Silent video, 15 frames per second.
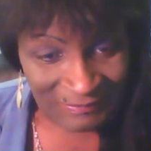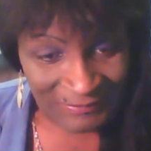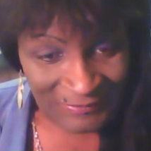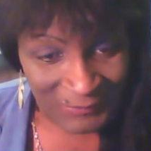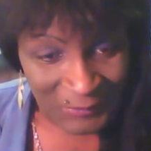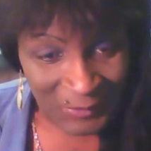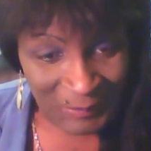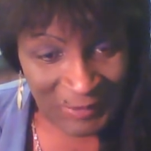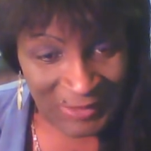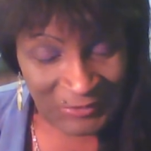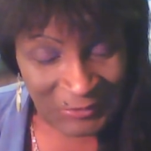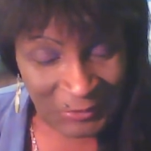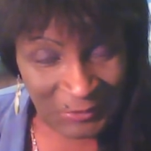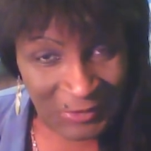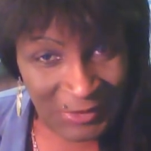for about
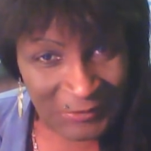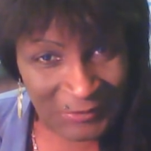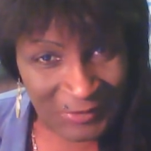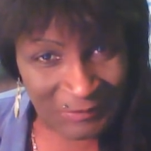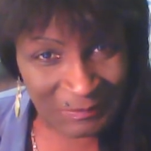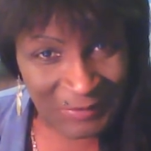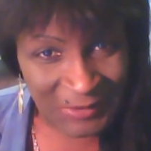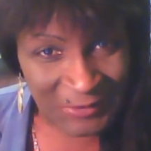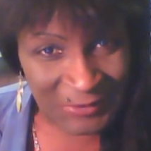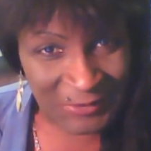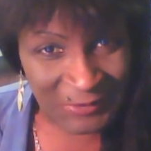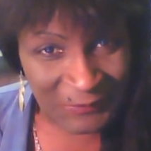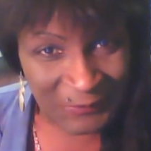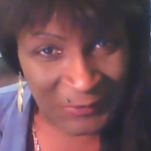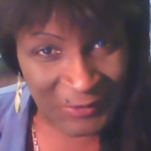200 meters
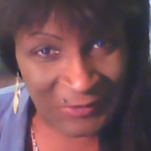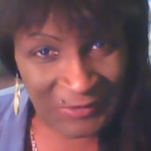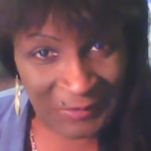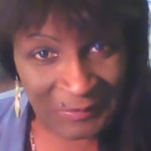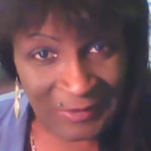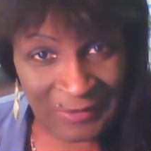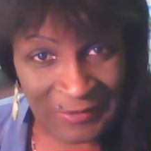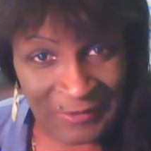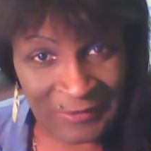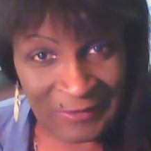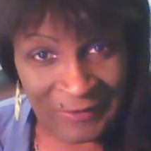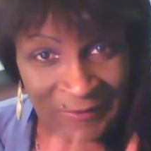to 400 meters,